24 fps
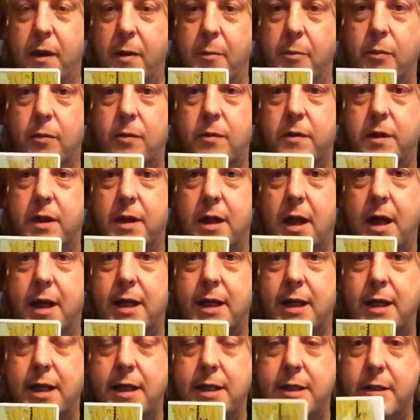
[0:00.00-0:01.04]
that more than
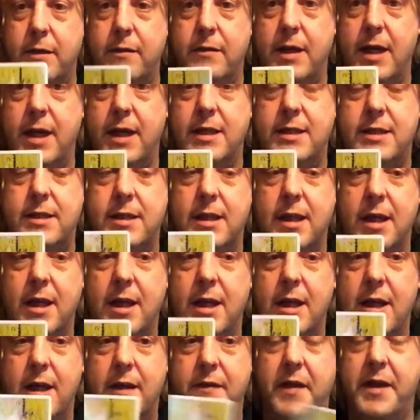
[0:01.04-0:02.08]
likely do this,
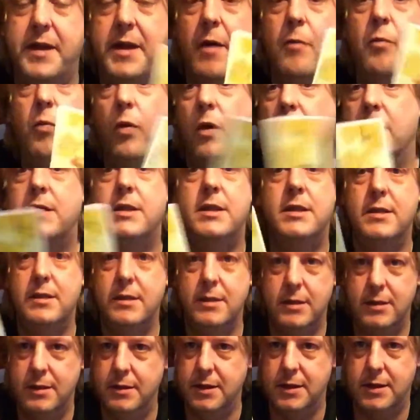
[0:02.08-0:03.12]
they don't watch
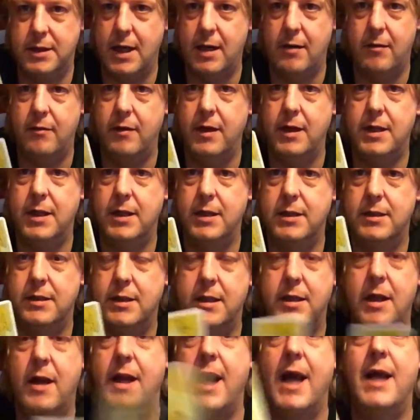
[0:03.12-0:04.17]
the tarot readings.
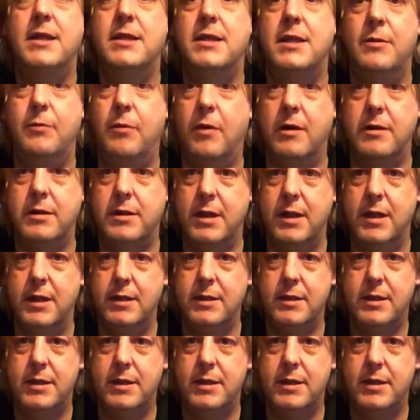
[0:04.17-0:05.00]
They don't actually watch it.